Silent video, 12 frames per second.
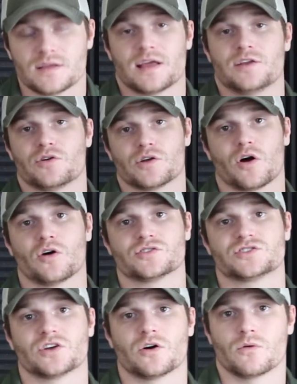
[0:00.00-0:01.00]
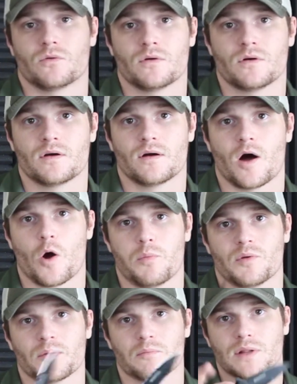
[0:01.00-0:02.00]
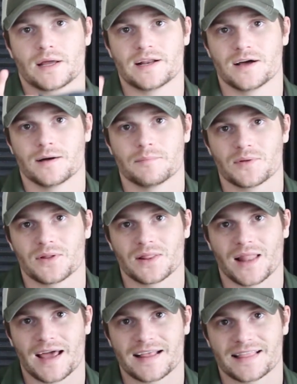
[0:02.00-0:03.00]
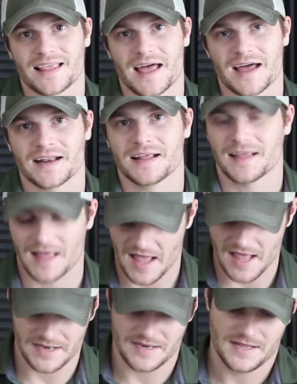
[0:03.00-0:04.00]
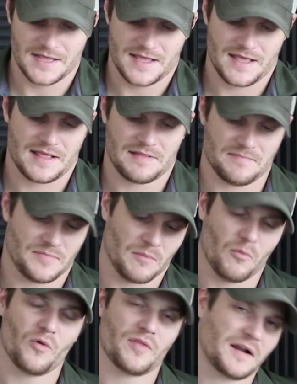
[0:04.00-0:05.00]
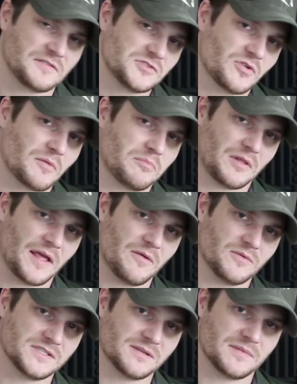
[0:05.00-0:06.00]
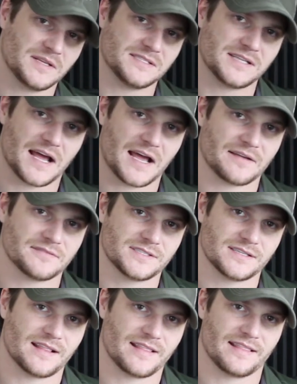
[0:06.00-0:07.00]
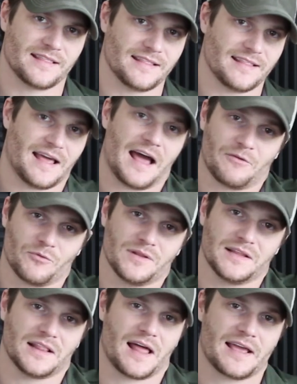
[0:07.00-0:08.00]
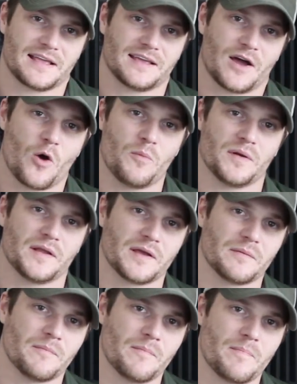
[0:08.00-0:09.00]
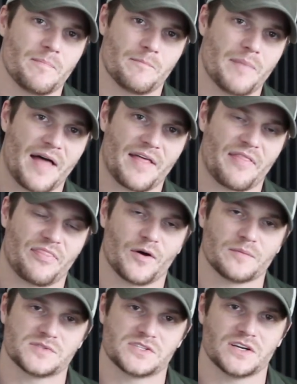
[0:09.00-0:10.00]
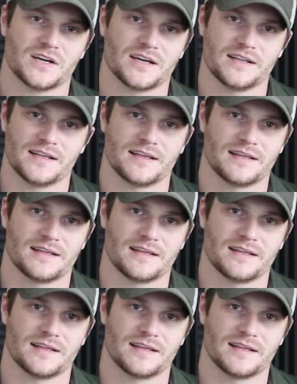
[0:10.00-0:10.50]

And you can also open the blade up like that. And the more that I've started playing with some of these knives, I really like opening them by that thumb stud